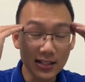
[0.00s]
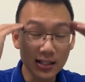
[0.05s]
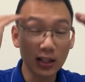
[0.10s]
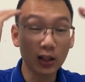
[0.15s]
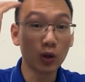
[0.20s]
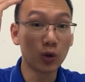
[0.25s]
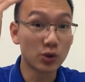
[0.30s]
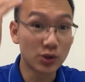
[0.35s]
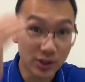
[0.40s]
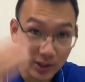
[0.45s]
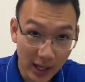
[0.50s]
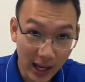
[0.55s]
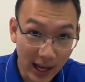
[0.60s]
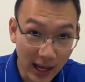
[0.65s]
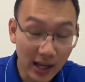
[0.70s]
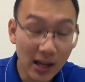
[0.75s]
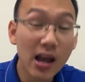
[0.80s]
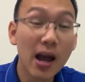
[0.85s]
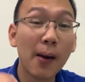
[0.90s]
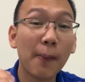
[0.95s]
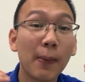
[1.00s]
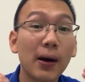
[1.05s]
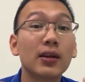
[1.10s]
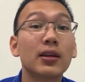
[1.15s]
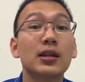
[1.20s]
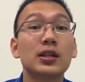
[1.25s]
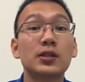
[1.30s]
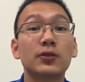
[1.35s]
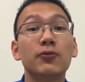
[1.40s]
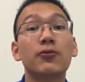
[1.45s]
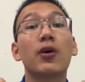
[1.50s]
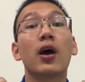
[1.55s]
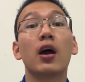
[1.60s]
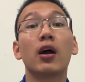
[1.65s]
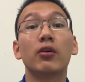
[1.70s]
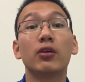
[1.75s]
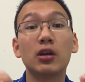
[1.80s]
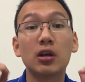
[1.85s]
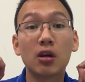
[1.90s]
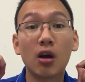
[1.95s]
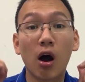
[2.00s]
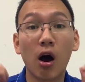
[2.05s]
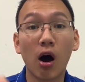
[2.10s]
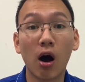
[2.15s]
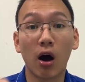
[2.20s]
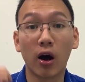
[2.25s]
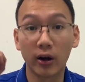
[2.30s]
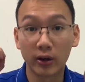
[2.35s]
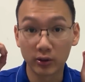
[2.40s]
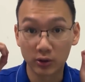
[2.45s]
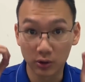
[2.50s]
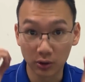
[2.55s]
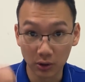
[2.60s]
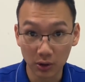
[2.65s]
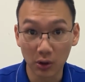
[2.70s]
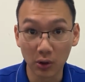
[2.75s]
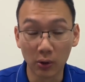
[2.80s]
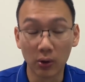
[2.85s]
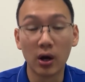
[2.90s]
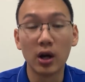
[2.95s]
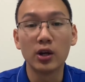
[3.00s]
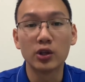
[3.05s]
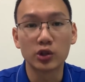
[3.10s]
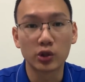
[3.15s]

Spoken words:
easy to say, but it's very hard to do.